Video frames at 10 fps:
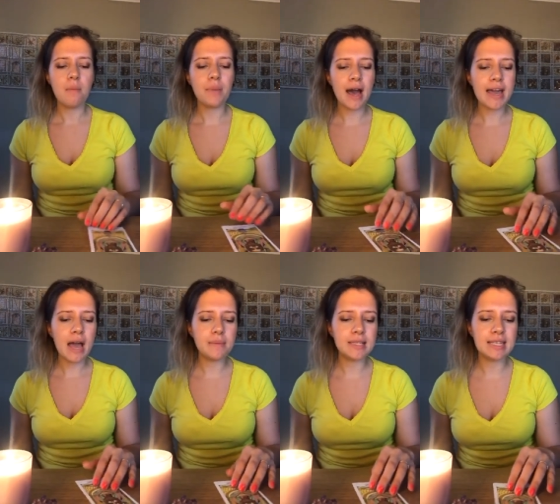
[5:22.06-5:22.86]
But I
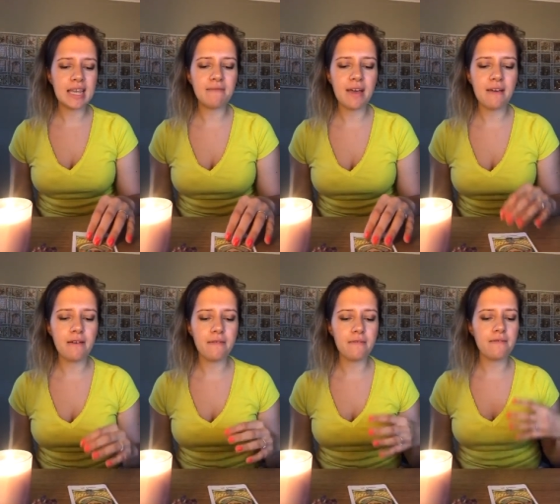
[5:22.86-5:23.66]
am seeing
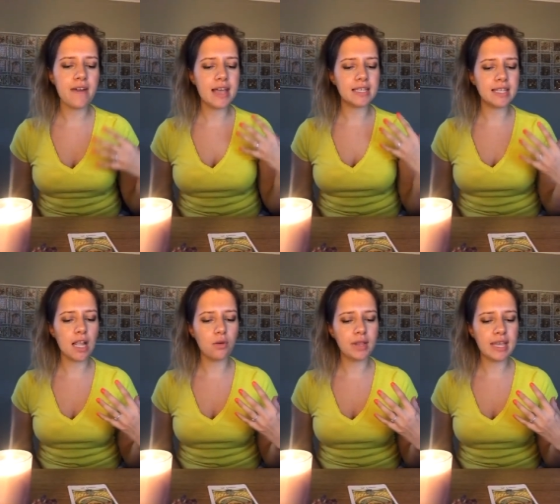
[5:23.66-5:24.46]
that they're
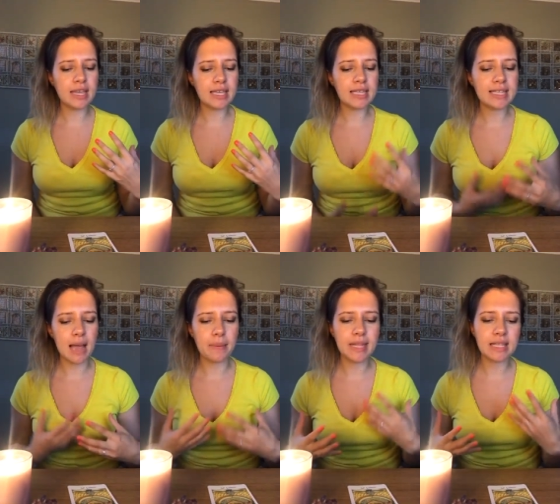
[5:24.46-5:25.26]
slowly
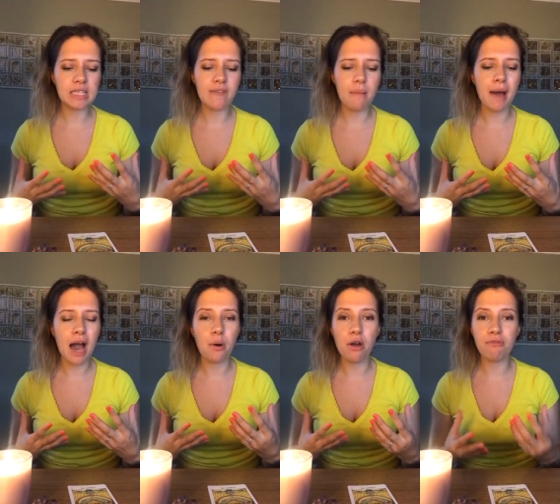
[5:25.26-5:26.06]
stepping into their
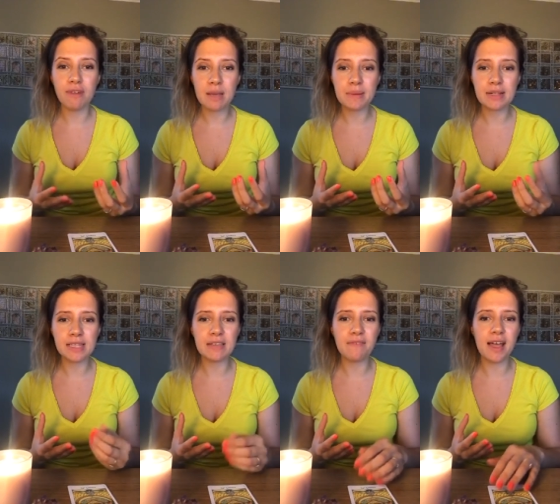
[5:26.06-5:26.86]
power,
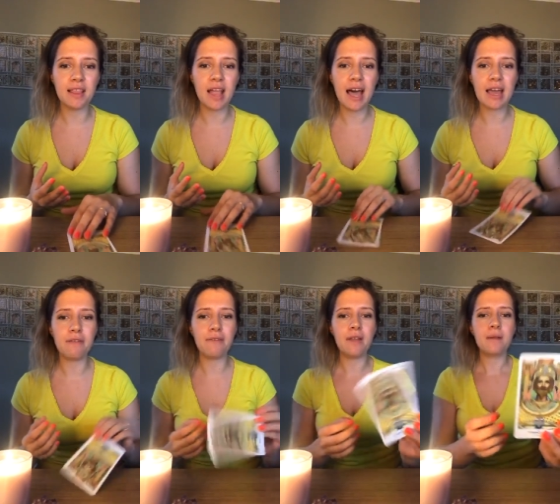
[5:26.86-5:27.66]
rebuilding their
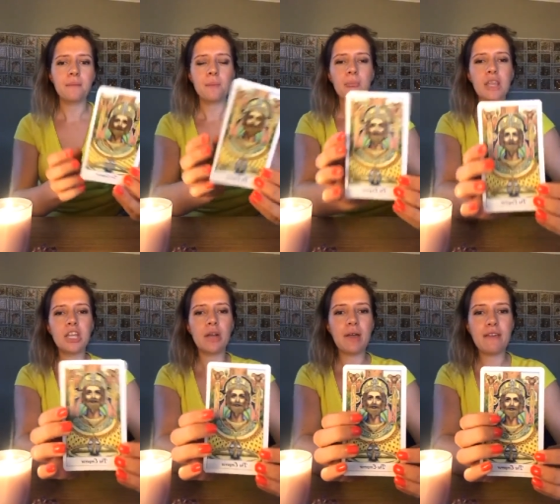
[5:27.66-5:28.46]
life.
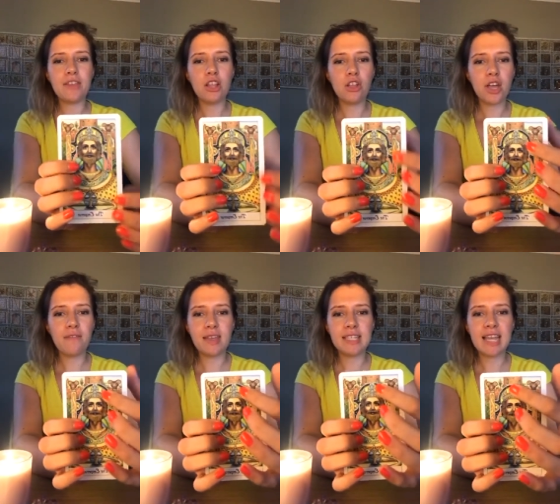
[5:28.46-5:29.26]
You know, if you look at
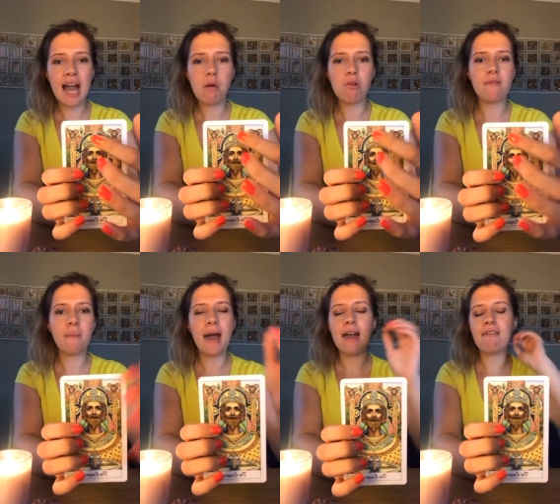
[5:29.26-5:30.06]
this tower in the
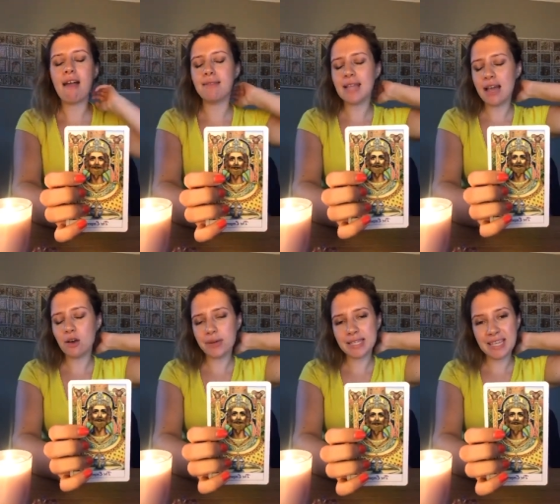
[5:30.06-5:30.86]
background, I
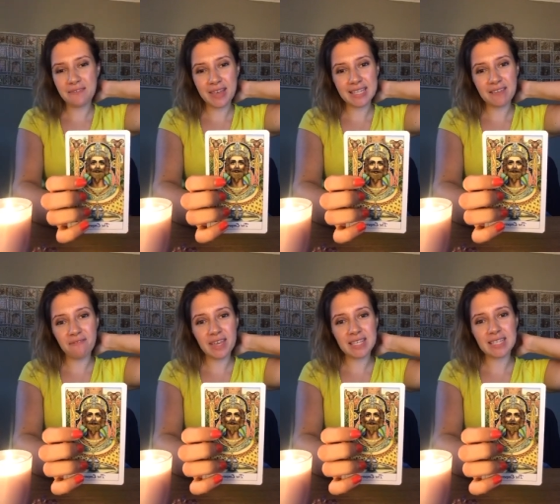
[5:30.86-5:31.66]
always see this in
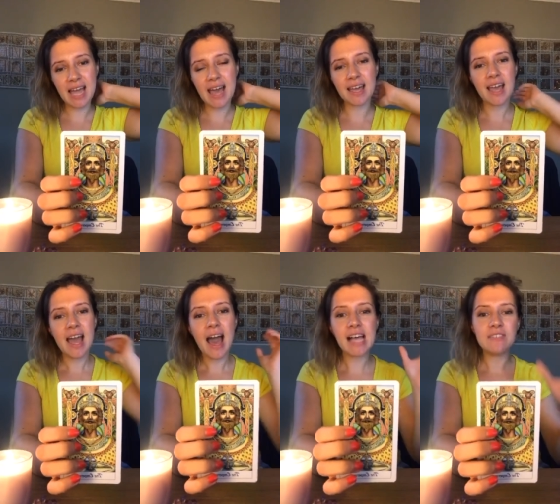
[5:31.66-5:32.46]
this deck
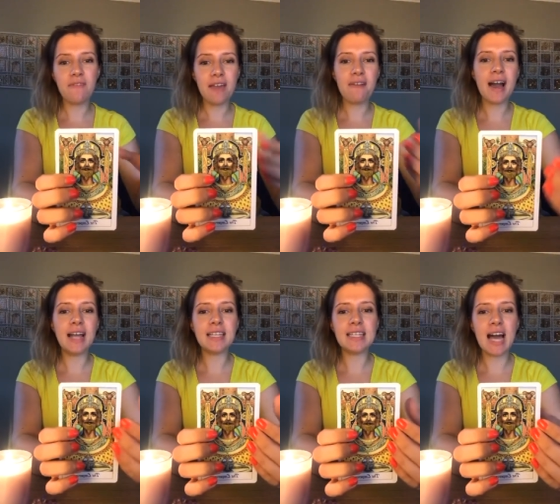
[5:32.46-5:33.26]
as they've
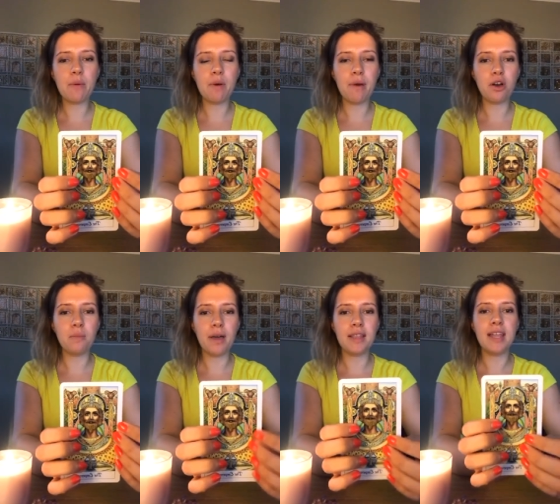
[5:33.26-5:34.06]
had a tower
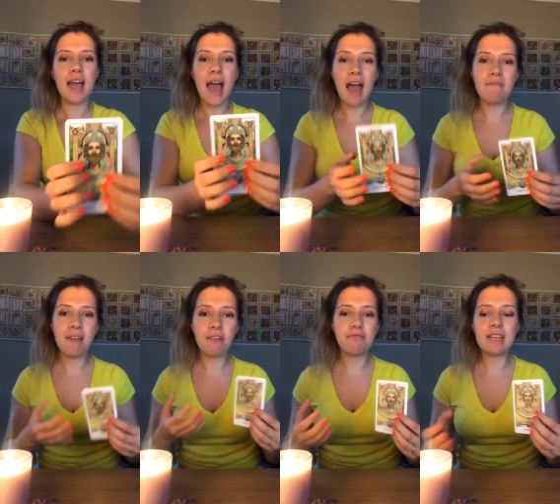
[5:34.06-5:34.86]
moment and
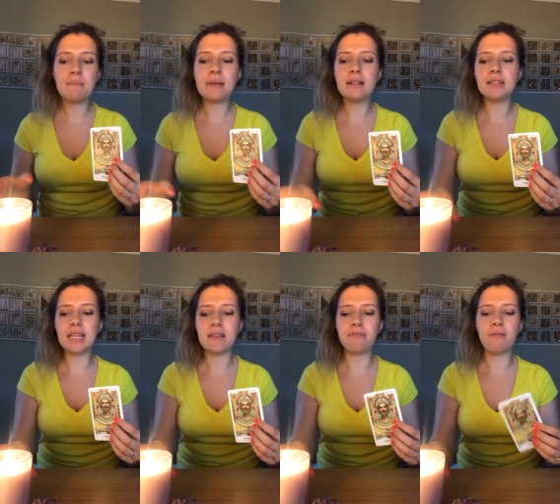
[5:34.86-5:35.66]
they're
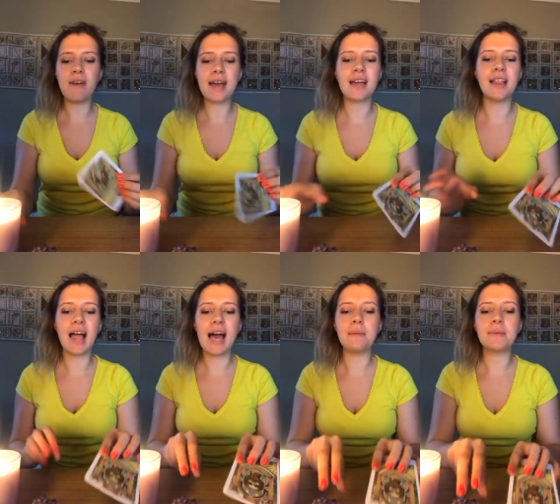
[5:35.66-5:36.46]
rebuilding from that
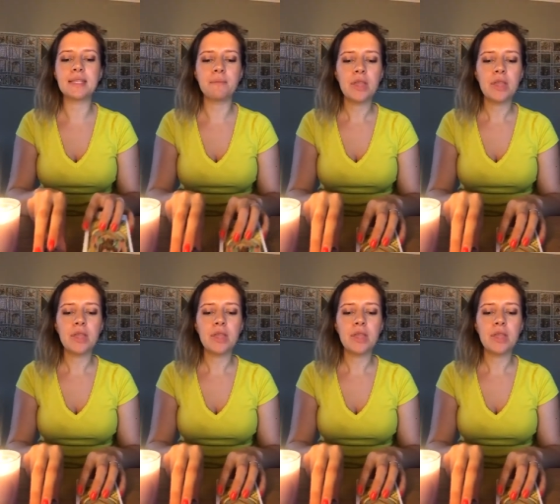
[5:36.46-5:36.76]
collapse.